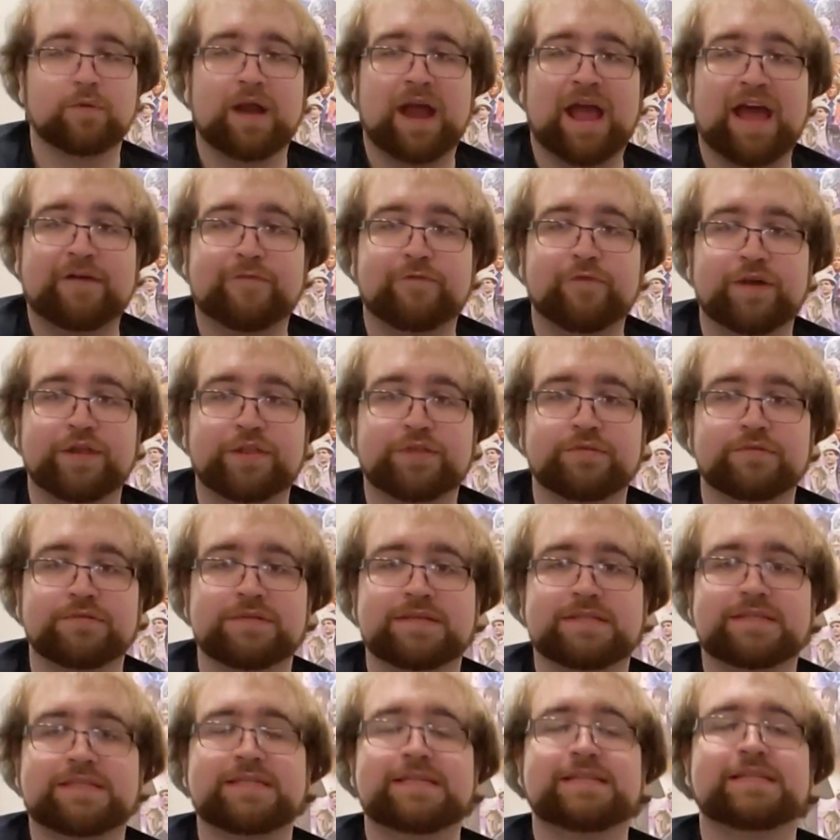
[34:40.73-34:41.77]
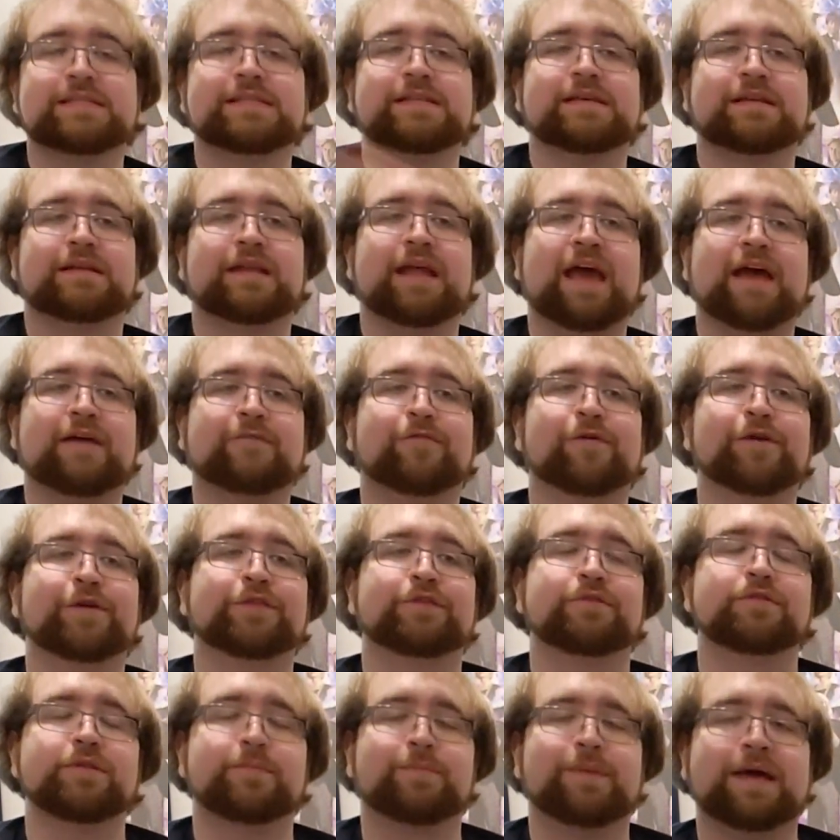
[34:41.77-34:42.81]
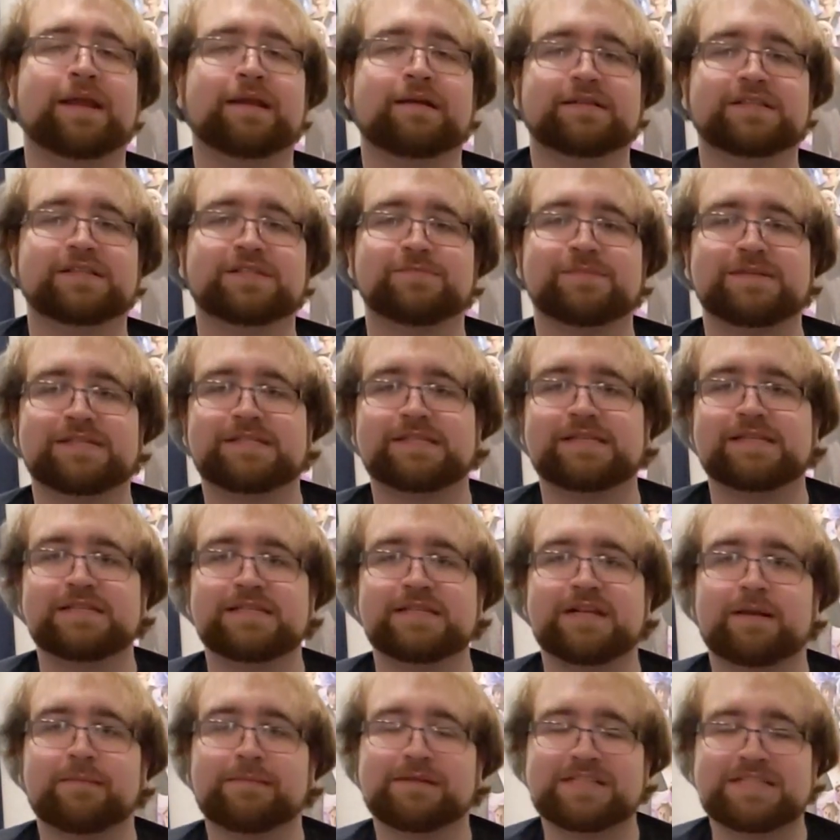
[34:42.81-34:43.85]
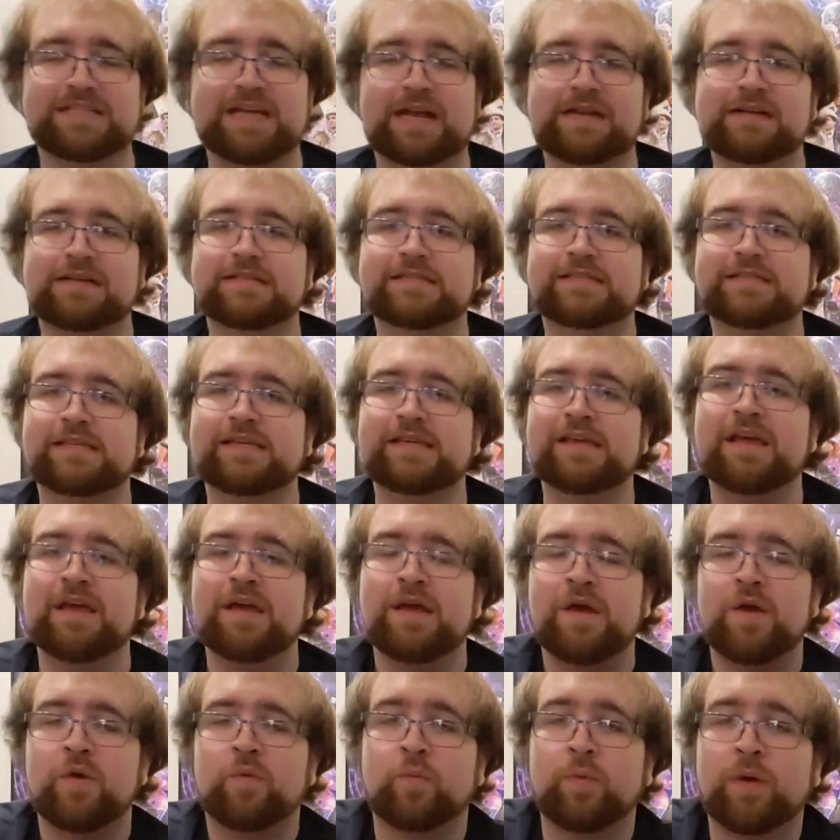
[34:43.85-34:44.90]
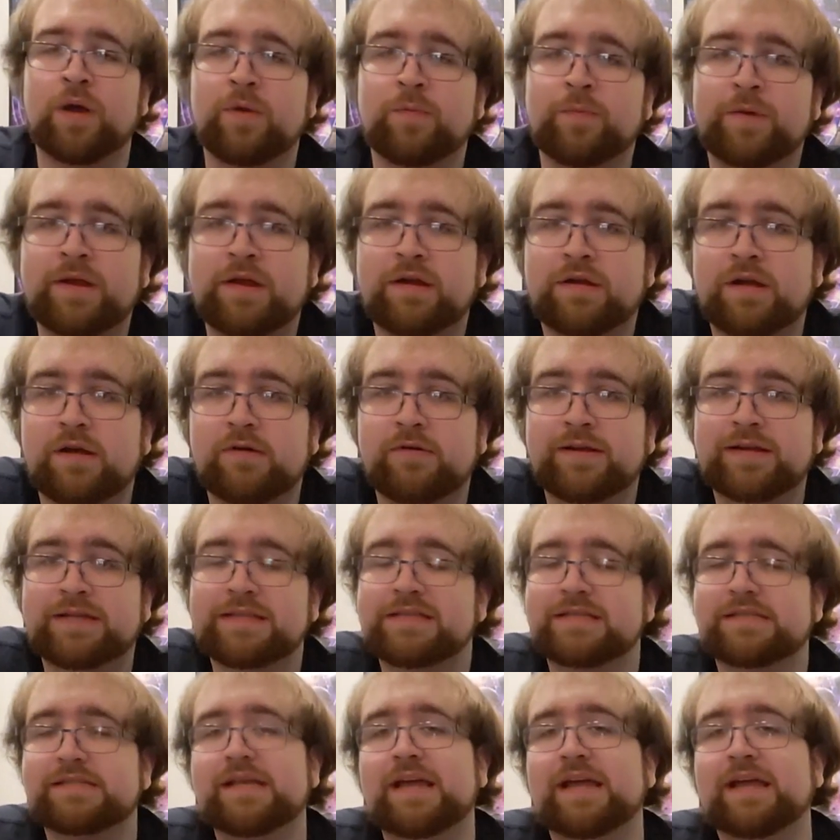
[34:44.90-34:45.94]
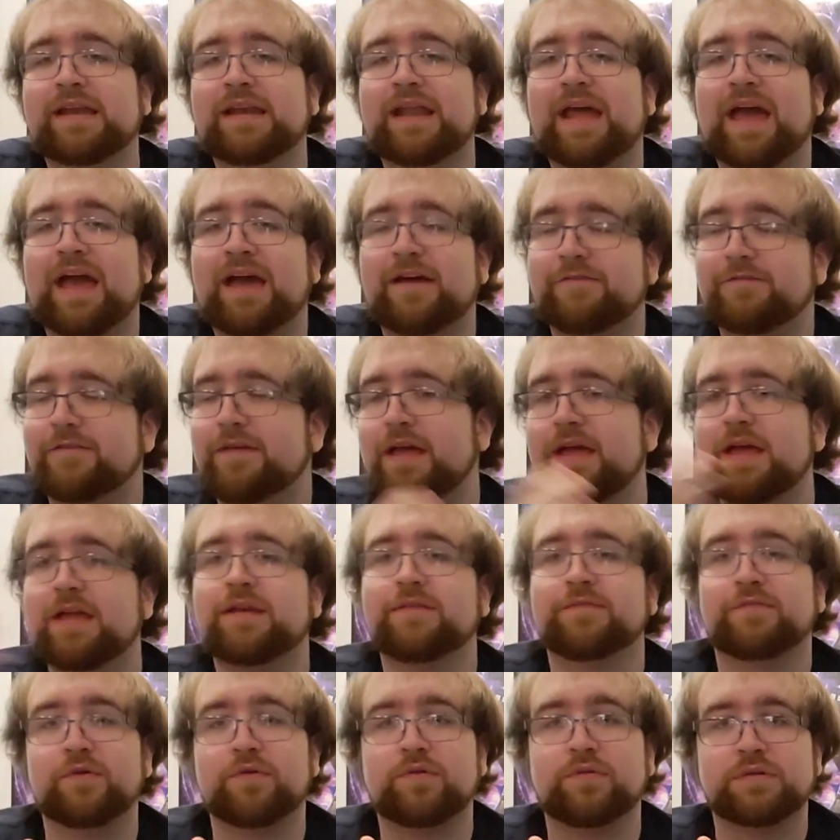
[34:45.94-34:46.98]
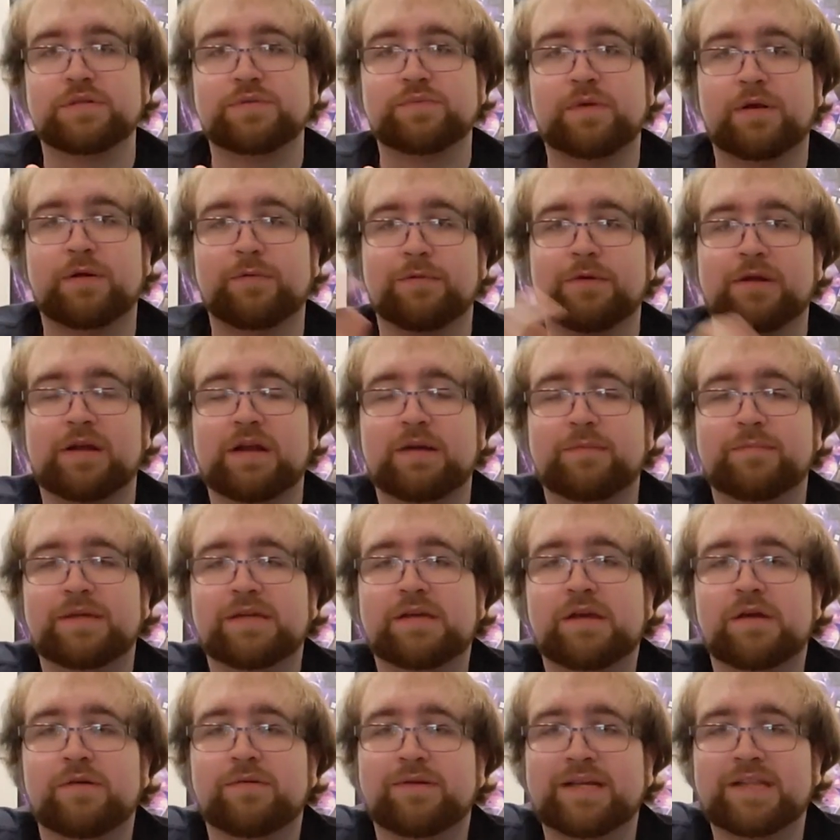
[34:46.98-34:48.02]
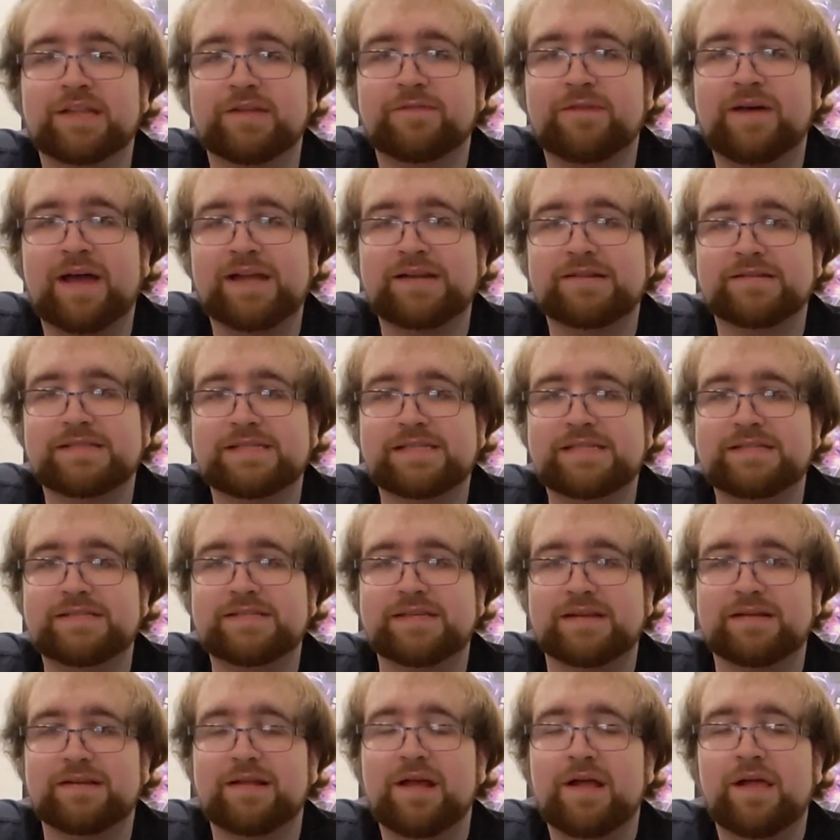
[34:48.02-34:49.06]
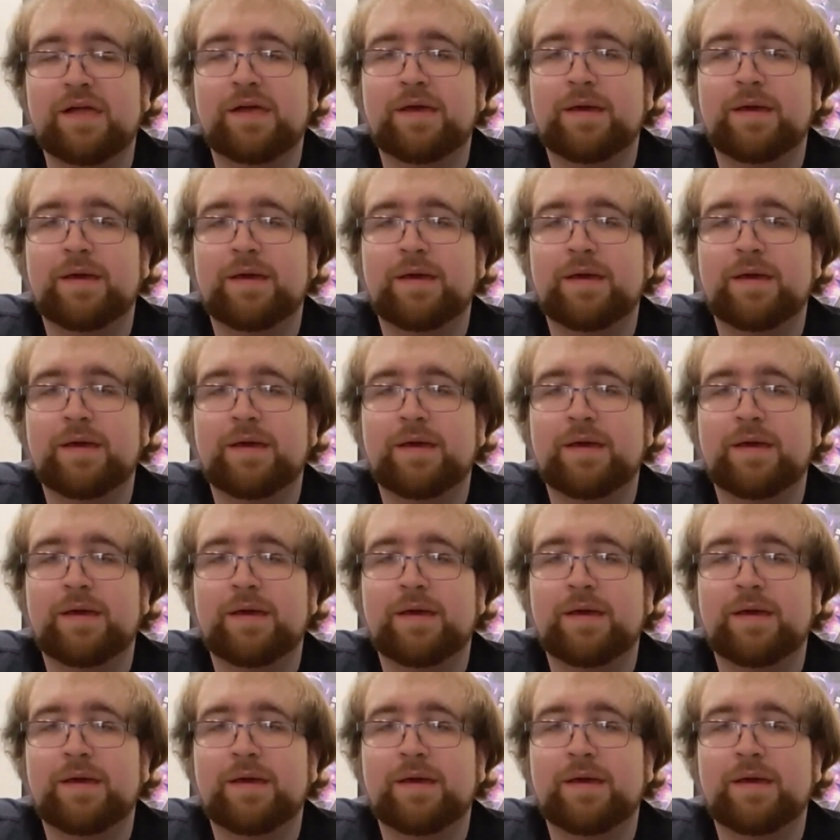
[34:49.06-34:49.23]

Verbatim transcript: We're halfway through the season, halfway through the penultimate season. I'm excited to see where we are going in the second half and of course where we're going to be going in the final season.